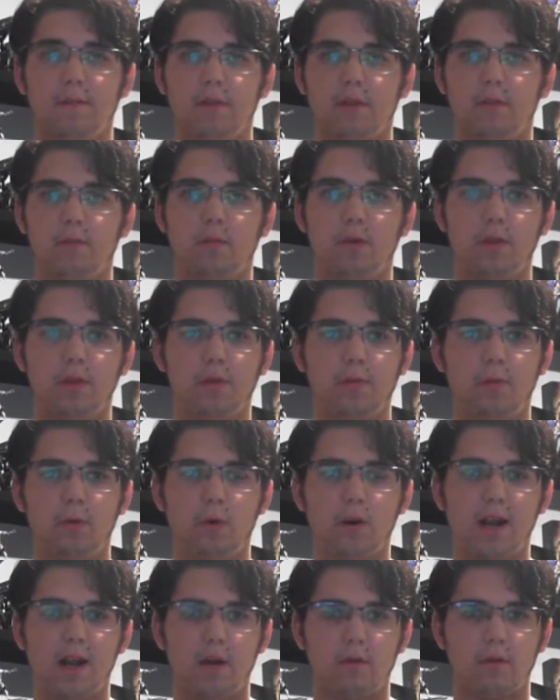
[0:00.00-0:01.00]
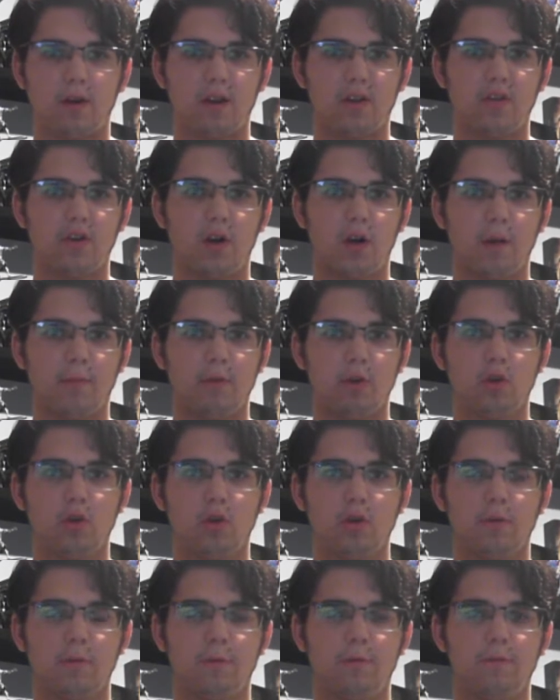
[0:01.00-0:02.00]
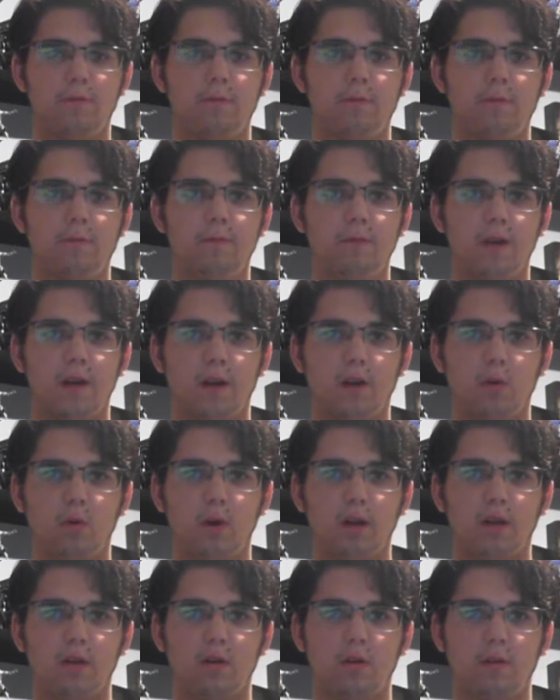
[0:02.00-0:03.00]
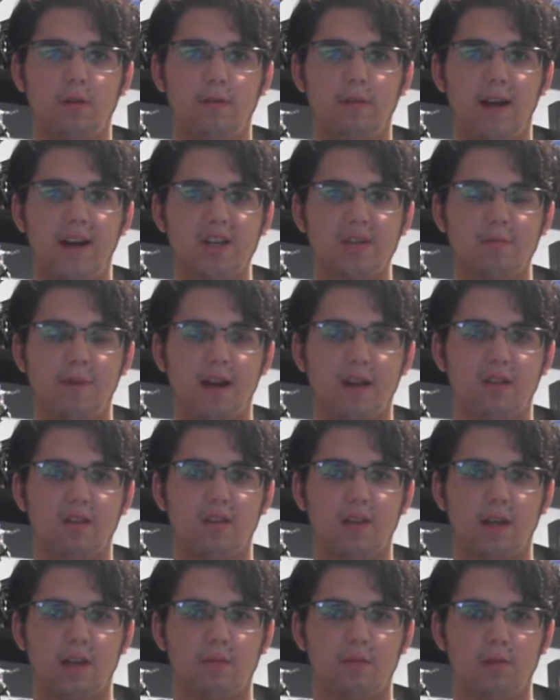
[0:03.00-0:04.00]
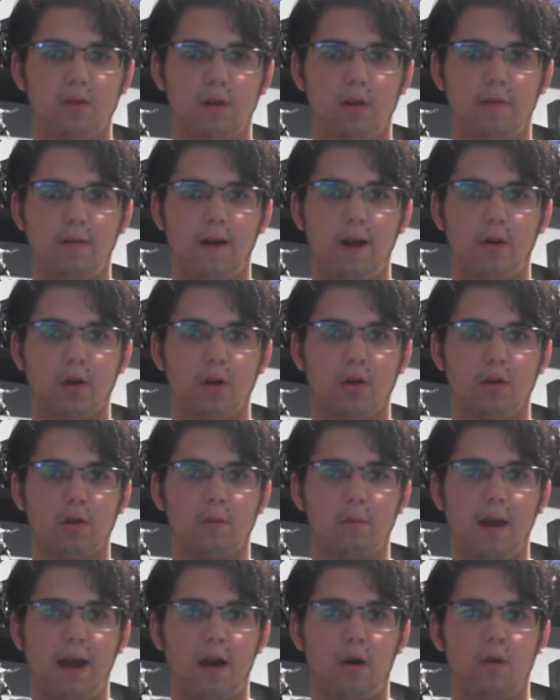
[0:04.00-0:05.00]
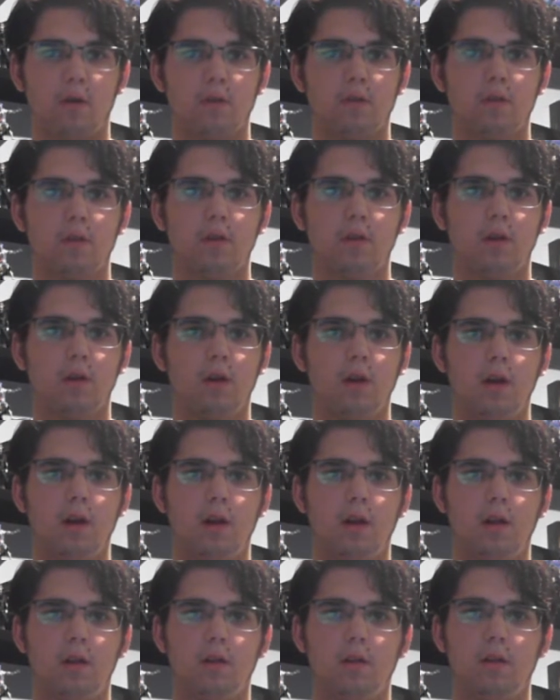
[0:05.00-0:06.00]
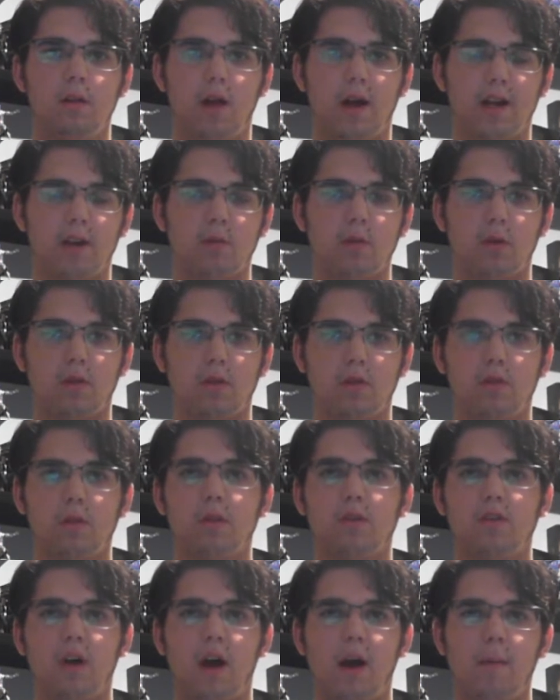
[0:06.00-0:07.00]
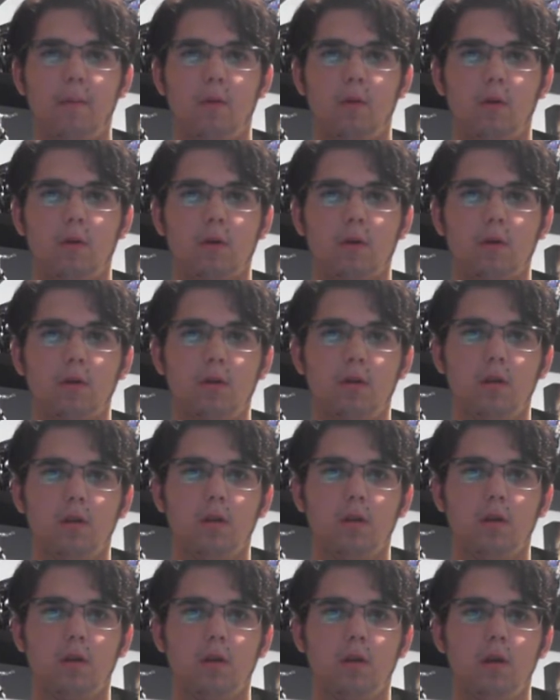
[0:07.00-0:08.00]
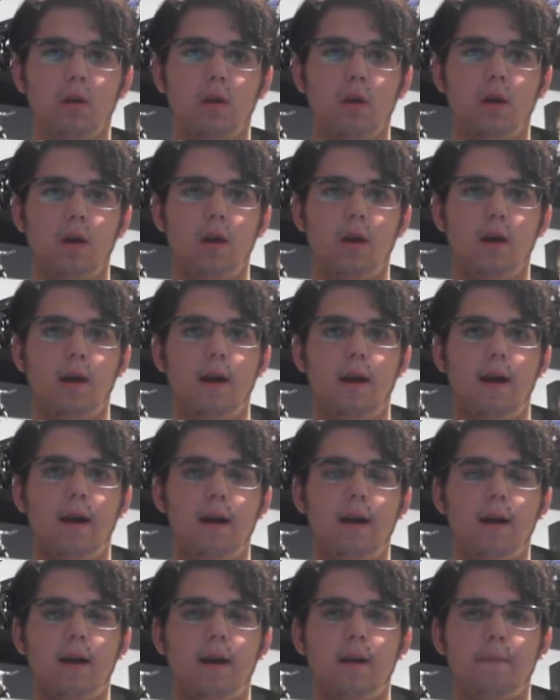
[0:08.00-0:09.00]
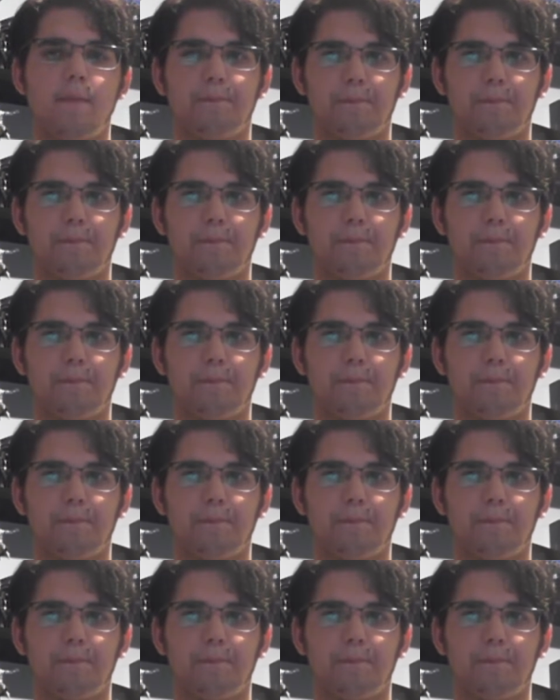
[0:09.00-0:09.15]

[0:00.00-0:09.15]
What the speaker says: with the 4-hour runtime, you could have fit a quick flashback scene of how he got his powers, like with Cyborg. The